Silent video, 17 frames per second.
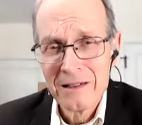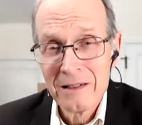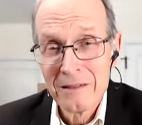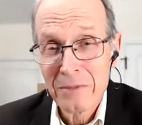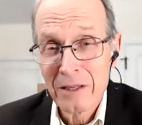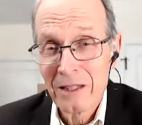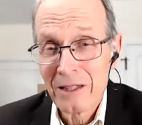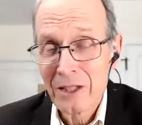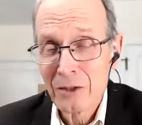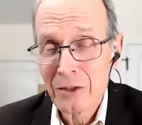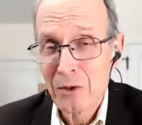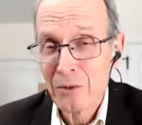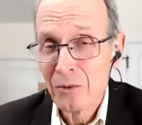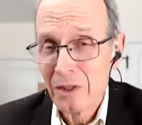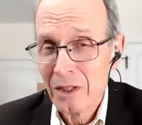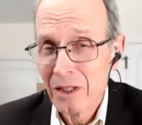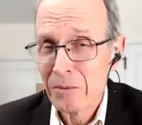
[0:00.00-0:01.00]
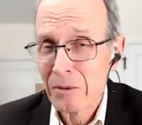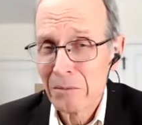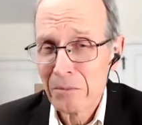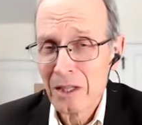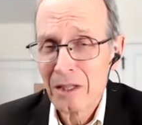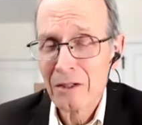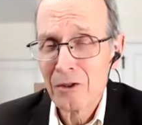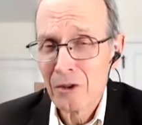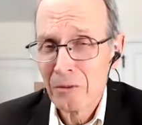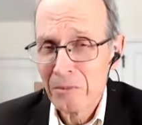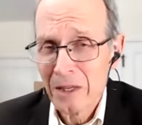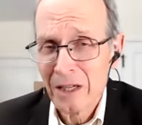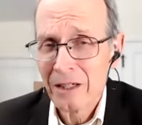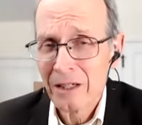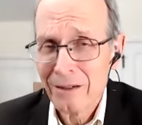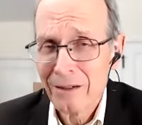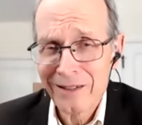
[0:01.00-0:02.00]
But unless we're really prepared to
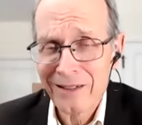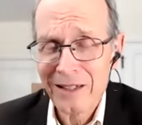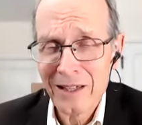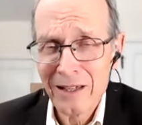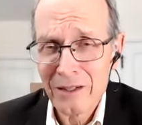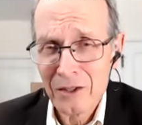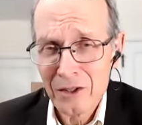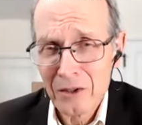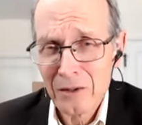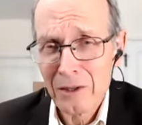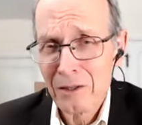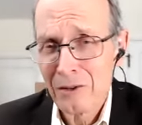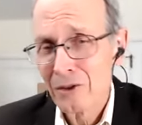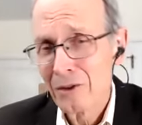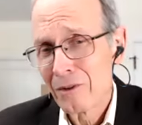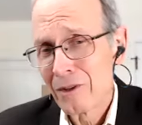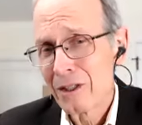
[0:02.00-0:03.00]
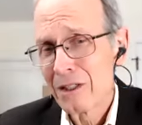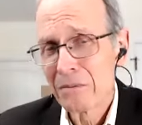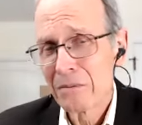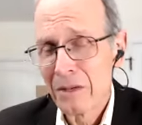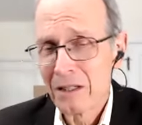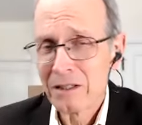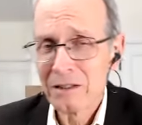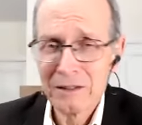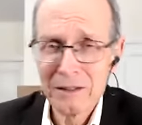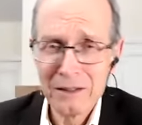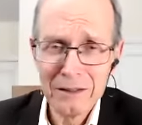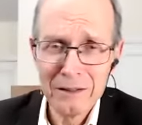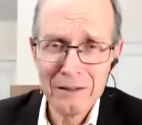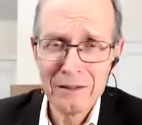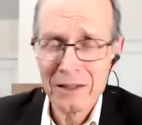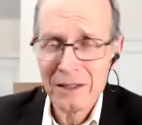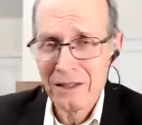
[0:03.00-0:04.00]
obey, God can't do it. And so they spent, you
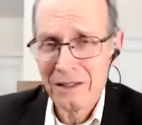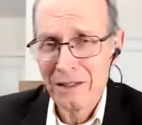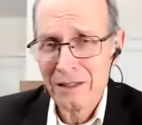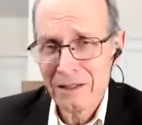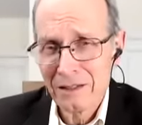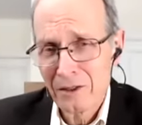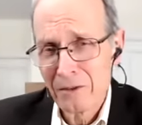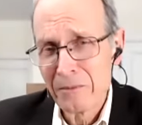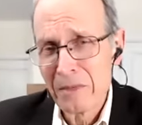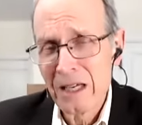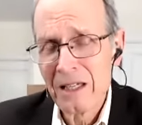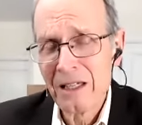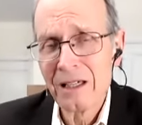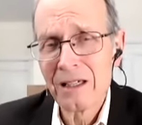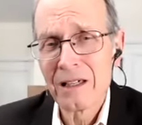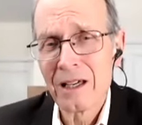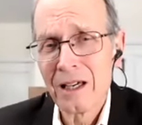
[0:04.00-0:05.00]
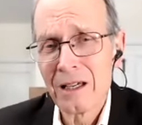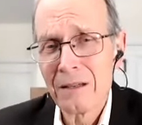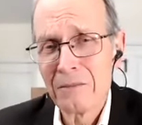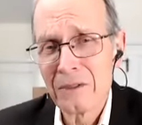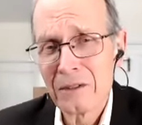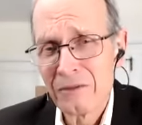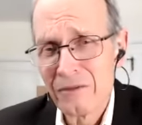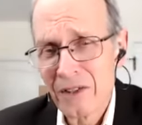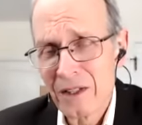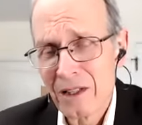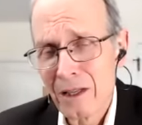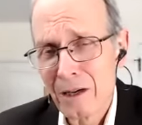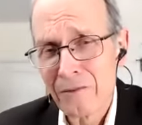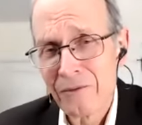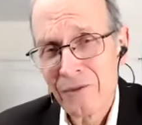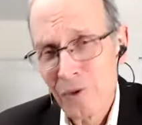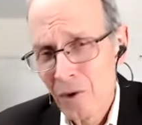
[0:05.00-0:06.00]
know, the, uh, the remaining time to fill
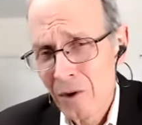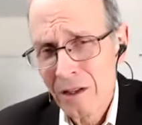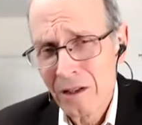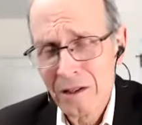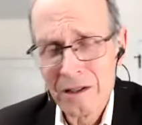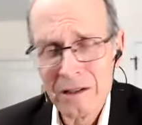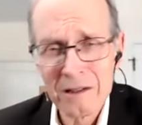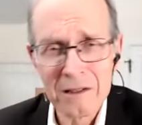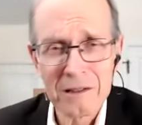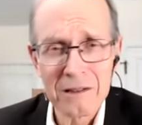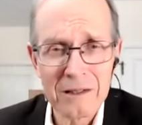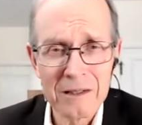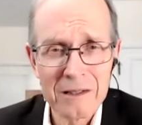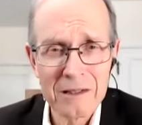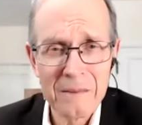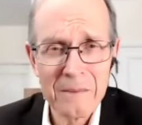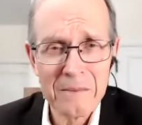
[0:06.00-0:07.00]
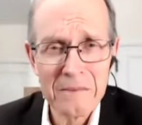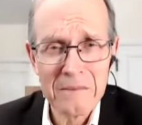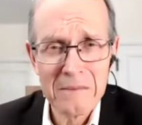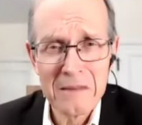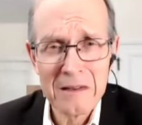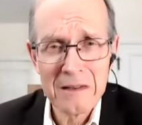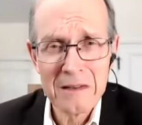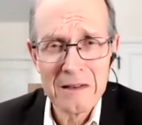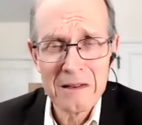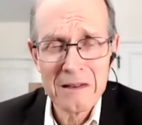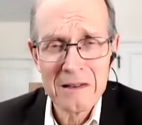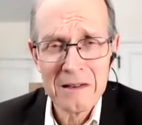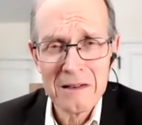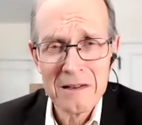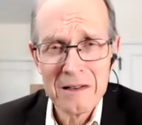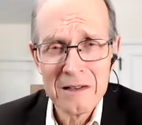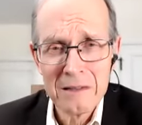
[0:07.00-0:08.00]
out 40 years
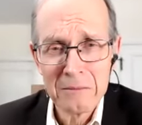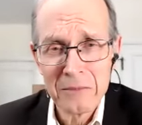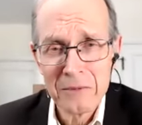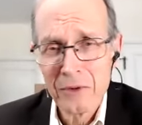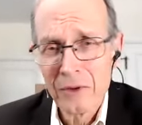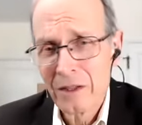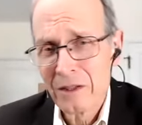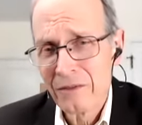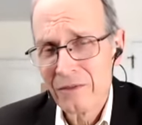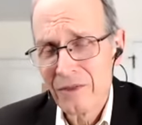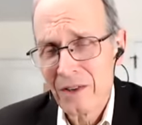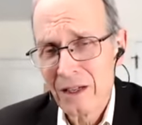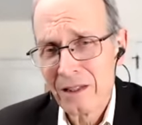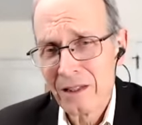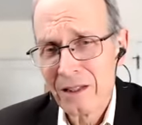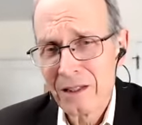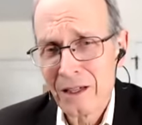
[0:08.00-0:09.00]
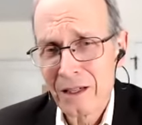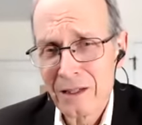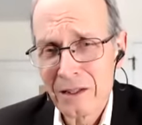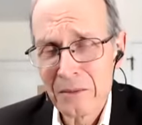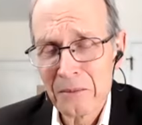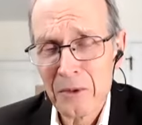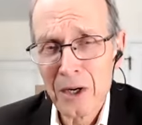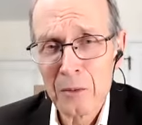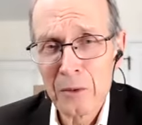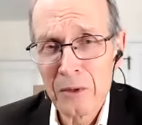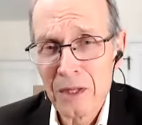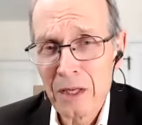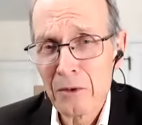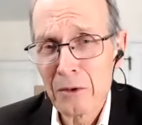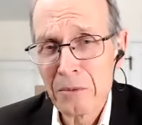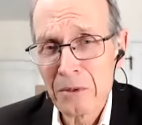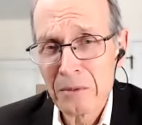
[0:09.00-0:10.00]
before they finally got to the point where they
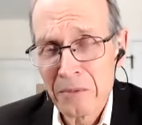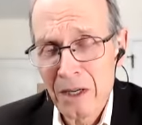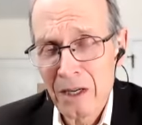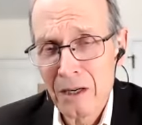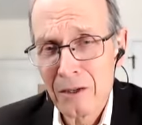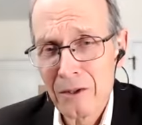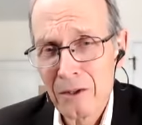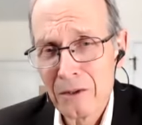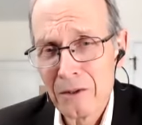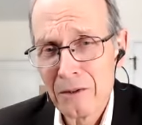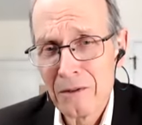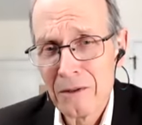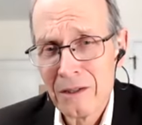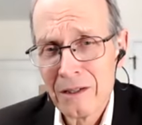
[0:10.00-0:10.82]
were prepared to,